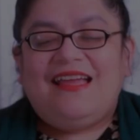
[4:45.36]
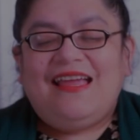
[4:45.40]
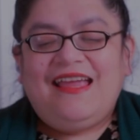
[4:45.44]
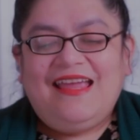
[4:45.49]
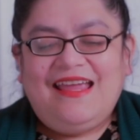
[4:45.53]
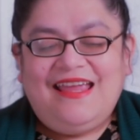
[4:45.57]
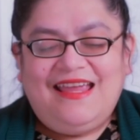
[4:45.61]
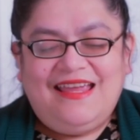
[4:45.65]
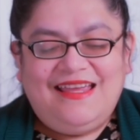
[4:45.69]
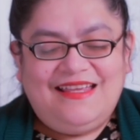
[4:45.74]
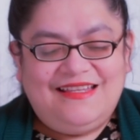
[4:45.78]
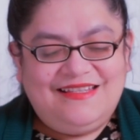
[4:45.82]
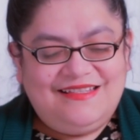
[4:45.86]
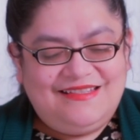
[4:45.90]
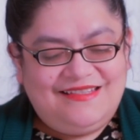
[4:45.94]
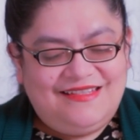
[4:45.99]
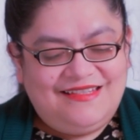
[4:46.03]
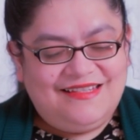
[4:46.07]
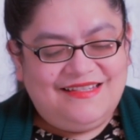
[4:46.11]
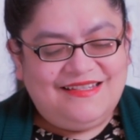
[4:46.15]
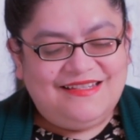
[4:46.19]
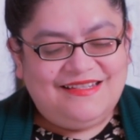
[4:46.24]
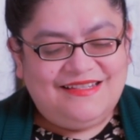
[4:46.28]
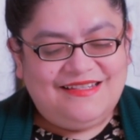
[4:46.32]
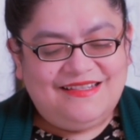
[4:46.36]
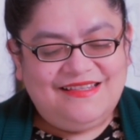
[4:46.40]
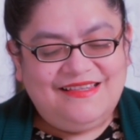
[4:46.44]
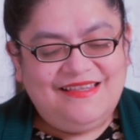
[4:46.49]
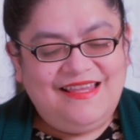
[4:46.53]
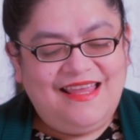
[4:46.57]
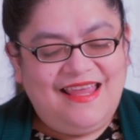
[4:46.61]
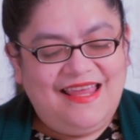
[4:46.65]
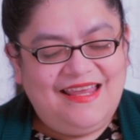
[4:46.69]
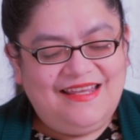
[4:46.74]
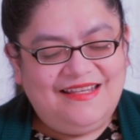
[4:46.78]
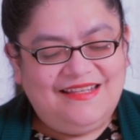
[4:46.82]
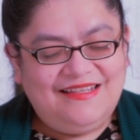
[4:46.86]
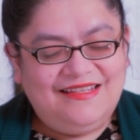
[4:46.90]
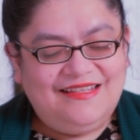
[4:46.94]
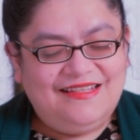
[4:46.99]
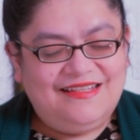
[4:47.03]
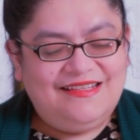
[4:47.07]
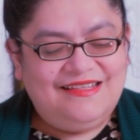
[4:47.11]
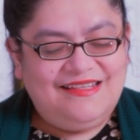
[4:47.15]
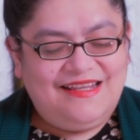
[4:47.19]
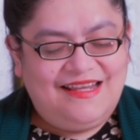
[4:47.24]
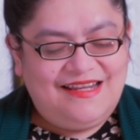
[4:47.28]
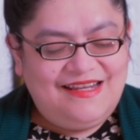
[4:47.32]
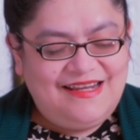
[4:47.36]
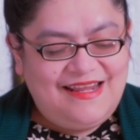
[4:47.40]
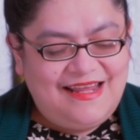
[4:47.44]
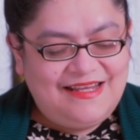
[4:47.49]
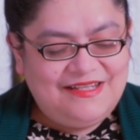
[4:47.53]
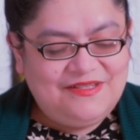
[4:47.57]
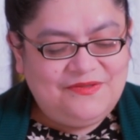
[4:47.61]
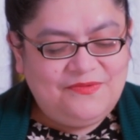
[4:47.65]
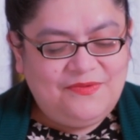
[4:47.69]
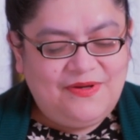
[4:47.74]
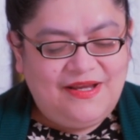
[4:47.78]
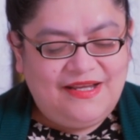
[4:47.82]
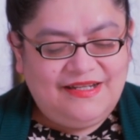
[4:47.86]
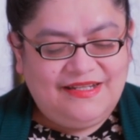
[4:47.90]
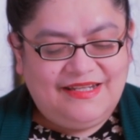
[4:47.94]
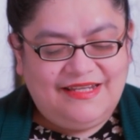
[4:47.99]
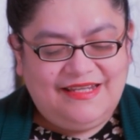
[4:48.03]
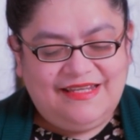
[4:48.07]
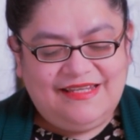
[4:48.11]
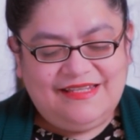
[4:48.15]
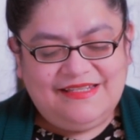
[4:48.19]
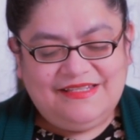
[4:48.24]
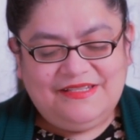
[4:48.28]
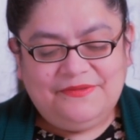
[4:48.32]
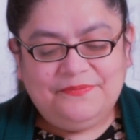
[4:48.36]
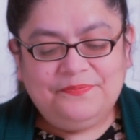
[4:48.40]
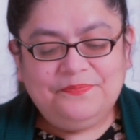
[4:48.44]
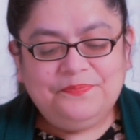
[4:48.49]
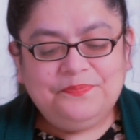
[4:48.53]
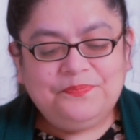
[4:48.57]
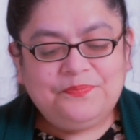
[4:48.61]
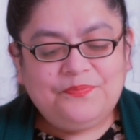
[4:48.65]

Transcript: And then the next one is